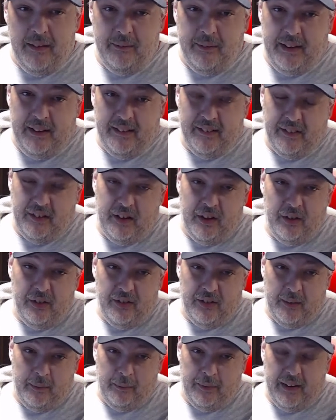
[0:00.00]
If he doesn't know
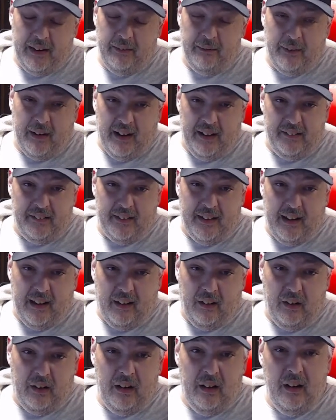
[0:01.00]
something, he finds it
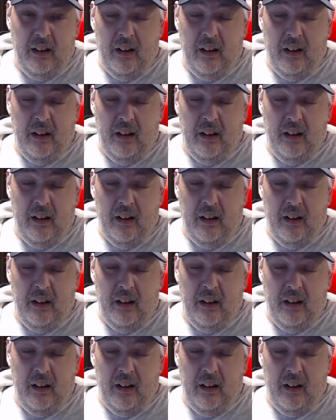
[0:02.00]
out.